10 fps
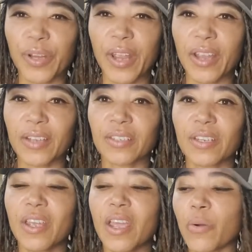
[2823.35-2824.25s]
days,
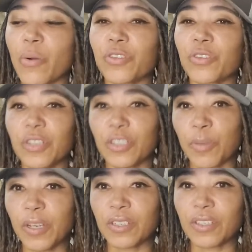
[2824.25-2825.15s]
and we're gonna do these
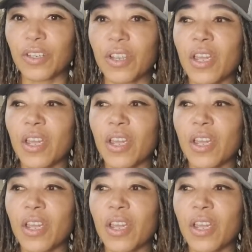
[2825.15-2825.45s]
meats.